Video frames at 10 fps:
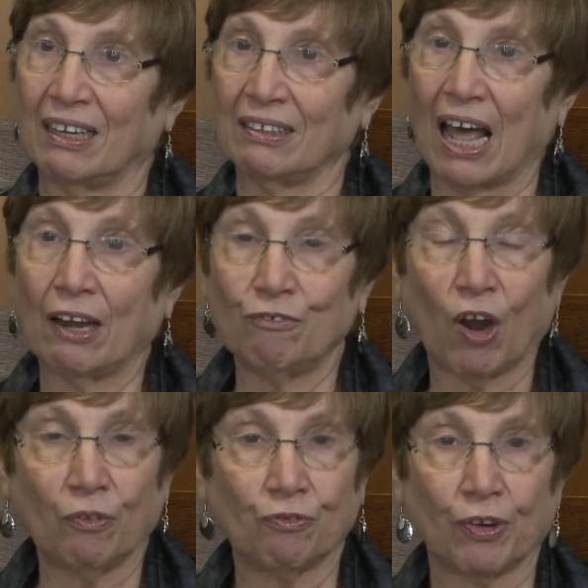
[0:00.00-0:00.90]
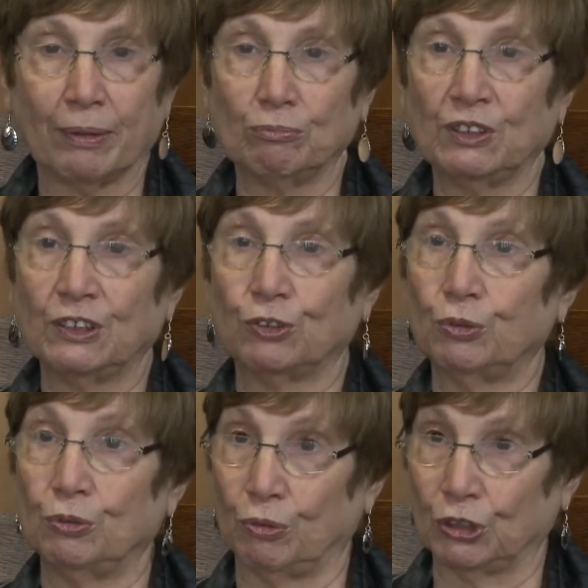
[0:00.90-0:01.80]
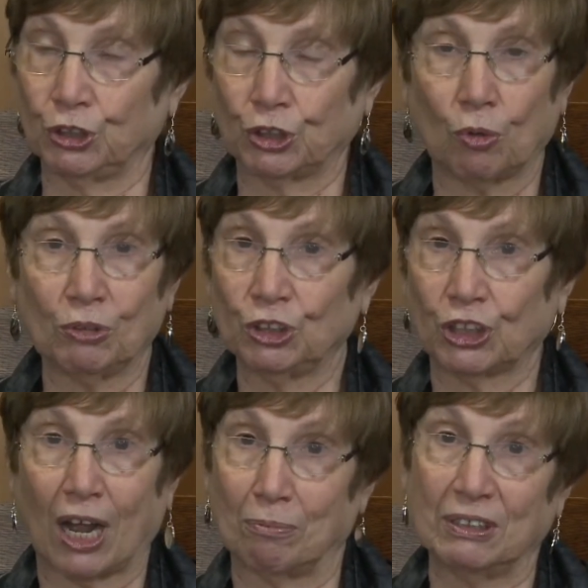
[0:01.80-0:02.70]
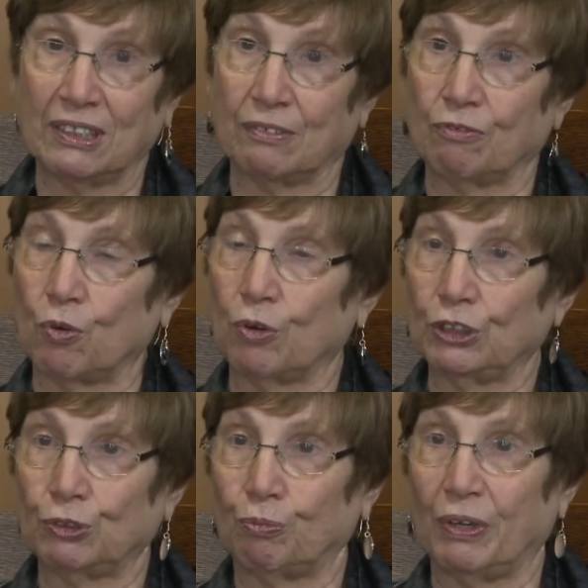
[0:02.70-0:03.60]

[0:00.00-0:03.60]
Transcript: a lot of our friends who were Shomer Shabbos, of course,